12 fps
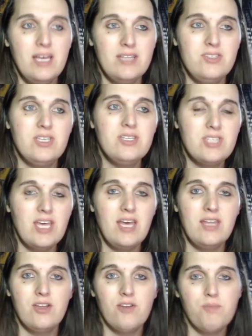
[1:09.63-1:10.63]
And since
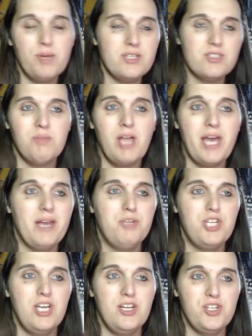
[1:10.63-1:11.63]
then, there have been some lineup
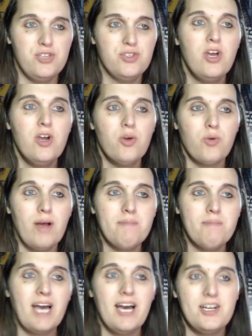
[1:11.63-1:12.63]
changes.
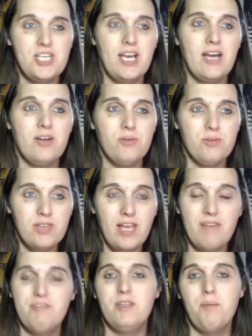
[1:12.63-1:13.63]
Rob Caggiano
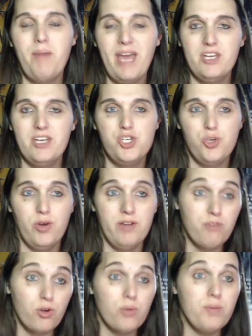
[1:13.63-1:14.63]
left the band to
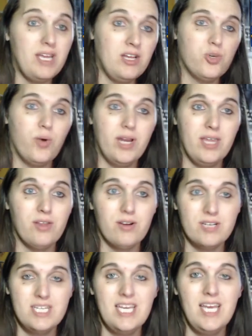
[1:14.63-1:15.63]
join Volbeat in
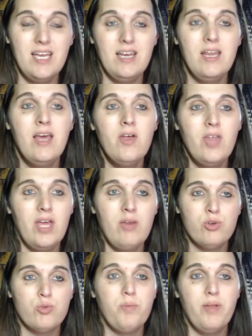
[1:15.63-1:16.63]
2013, and he
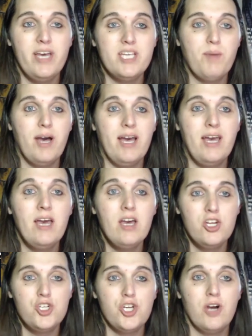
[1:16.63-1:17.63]
was replaced by
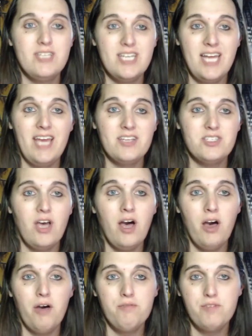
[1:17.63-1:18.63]
Jon Donais
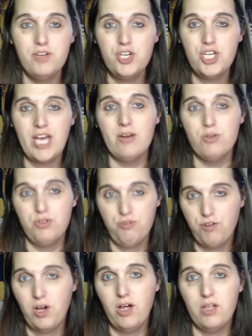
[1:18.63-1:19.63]
of Shadows
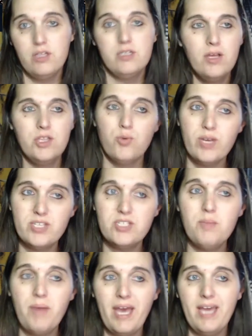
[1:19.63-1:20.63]
Fall. The
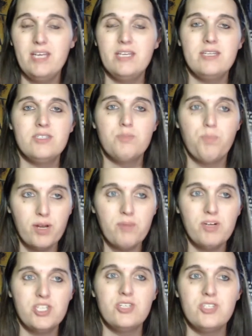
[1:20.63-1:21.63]
rest of the band is pretty
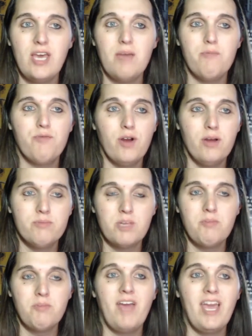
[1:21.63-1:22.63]
much the same from
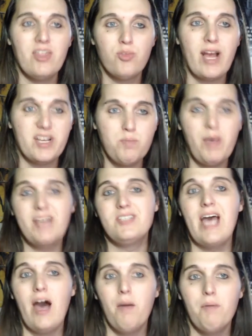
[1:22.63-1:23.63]
some of Anthrax's
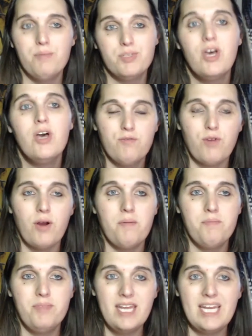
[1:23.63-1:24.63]
best albums
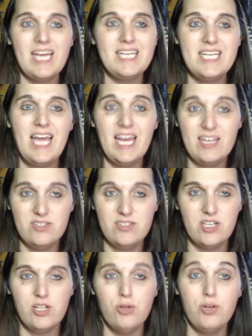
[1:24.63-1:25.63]
from the
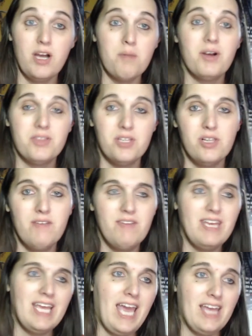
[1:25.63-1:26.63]
1980s, including Among the
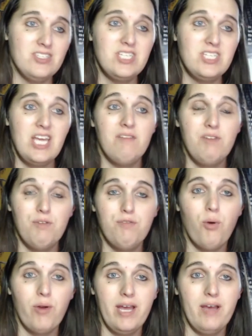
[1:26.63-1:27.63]
Living and State of
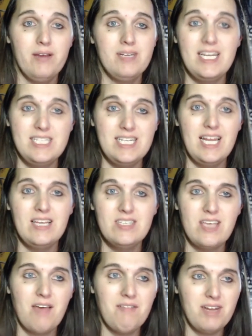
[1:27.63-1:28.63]
Euphoria,
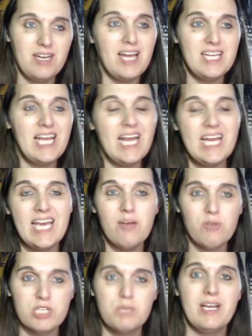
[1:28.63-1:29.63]
1987 and
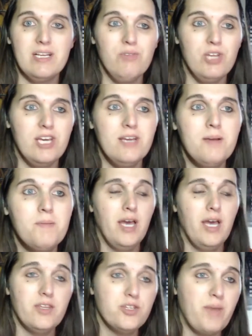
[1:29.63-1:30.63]
1988, respectively.
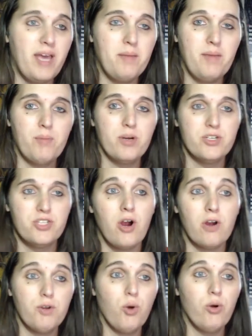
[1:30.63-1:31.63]
And those band members
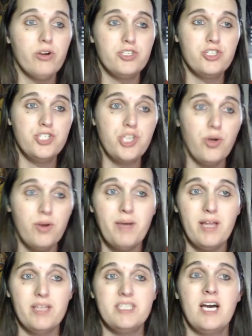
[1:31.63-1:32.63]
are, of course, Joey
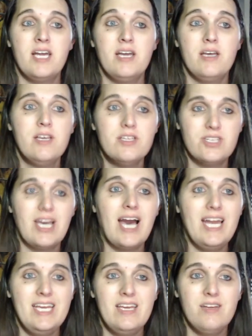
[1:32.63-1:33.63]
Belladonna,
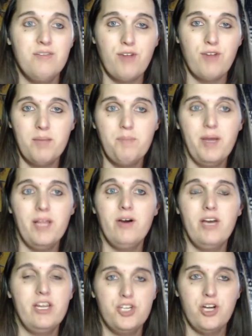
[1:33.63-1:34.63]
Scott Ian, Frank
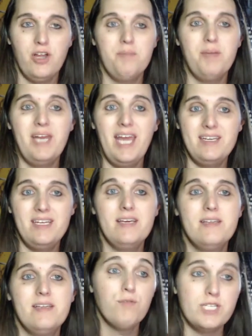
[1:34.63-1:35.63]
Bello, and Charlie
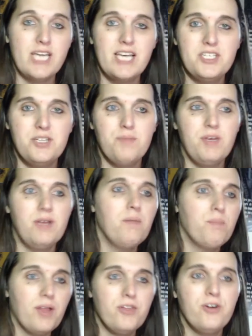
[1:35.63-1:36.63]
Benante. For Testament,
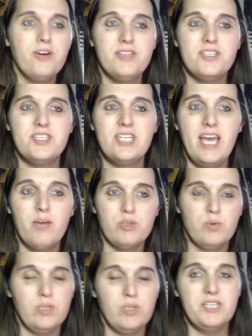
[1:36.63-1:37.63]
Brotherhood of the Snake
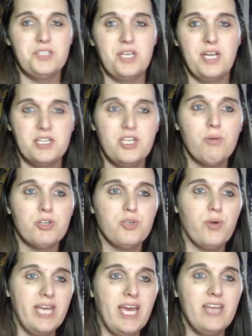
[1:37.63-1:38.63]
was released on October
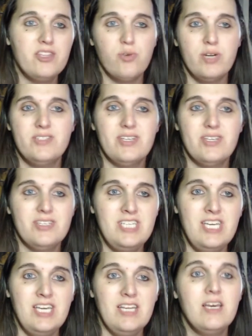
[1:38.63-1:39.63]
28,
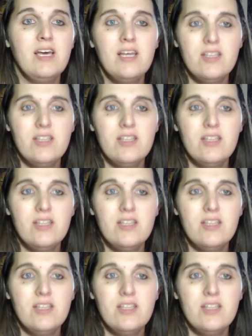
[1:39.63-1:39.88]
2016.